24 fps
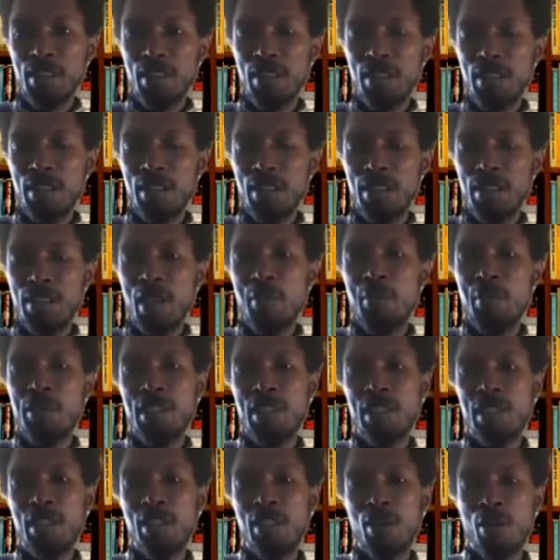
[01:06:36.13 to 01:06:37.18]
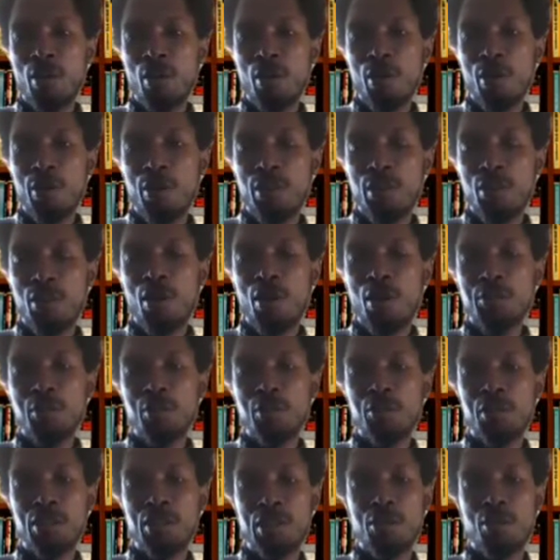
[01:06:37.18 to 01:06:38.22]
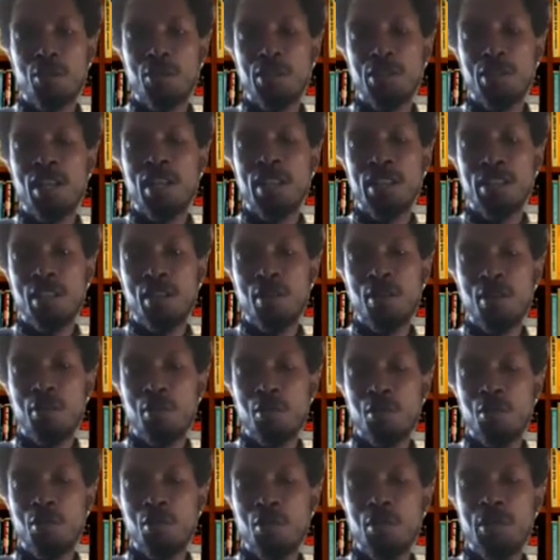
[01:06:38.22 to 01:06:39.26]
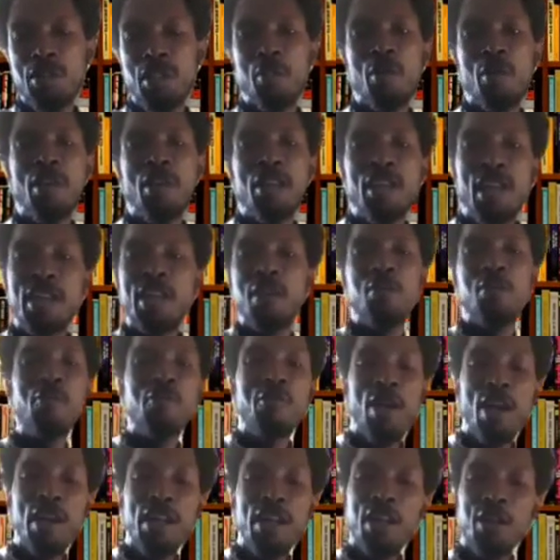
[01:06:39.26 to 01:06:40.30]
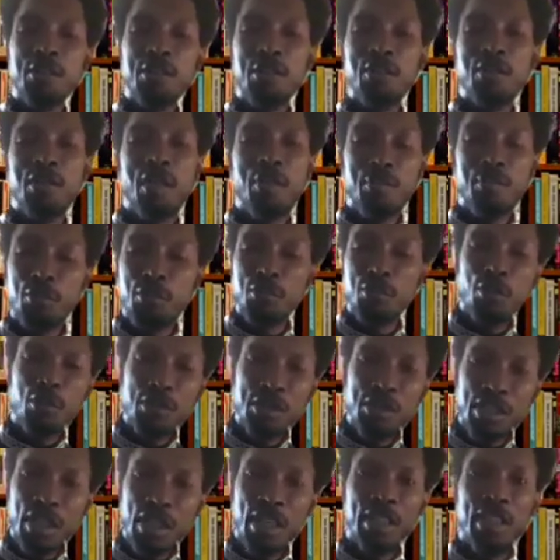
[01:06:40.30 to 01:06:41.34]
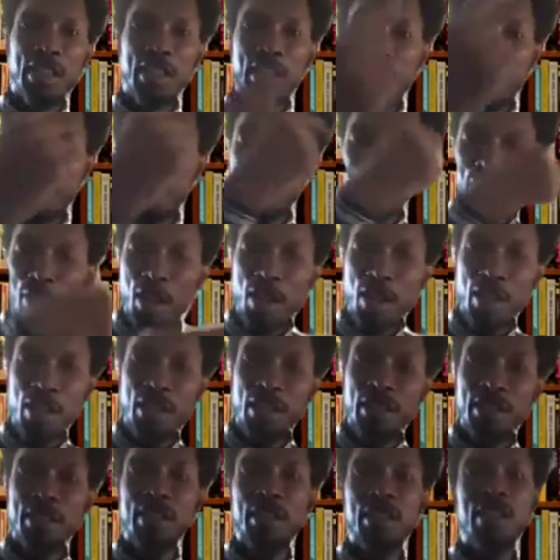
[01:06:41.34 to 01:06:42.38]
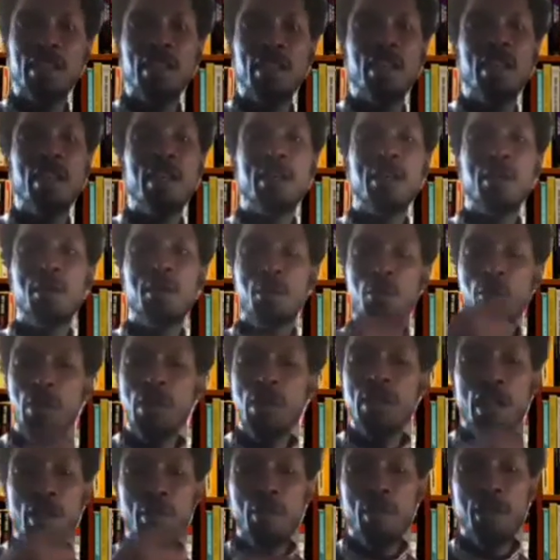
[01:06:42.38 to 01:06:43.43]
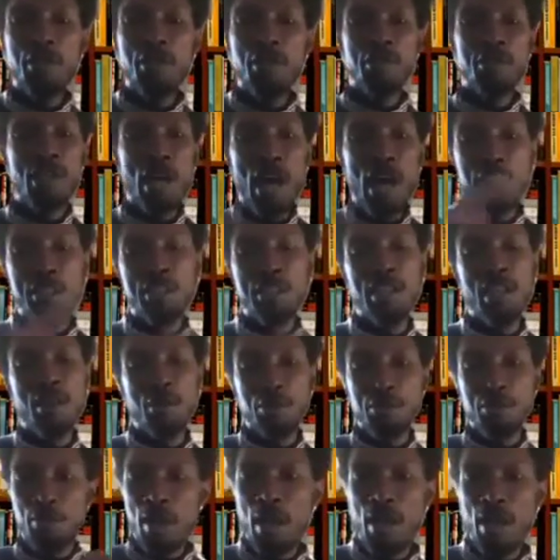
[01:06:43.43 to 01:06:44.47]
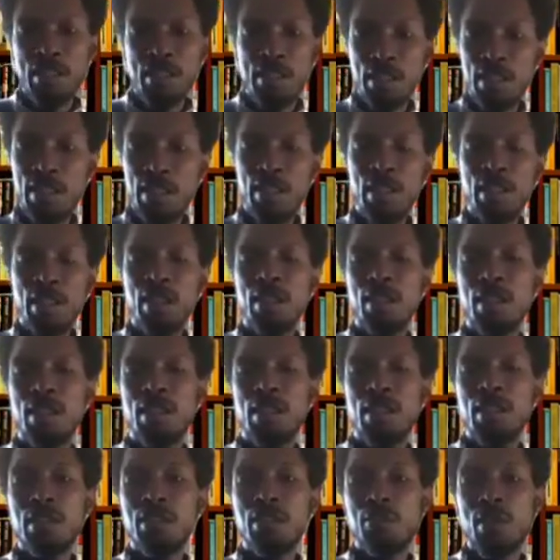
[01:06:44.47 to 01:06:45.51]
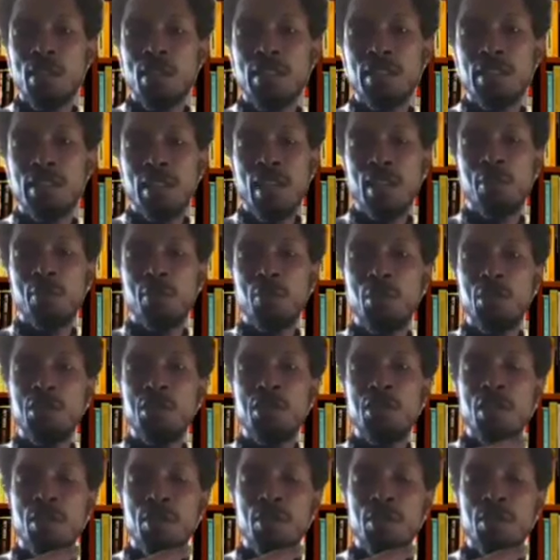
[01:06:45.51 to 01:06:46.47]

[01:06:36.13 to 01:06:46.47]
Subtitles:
It's not a mistake in the law. The law supposed to say container instead of cubic meter. But then they go find out if they put container again, they violate the Weight and Measures Act that was passed in 2010, which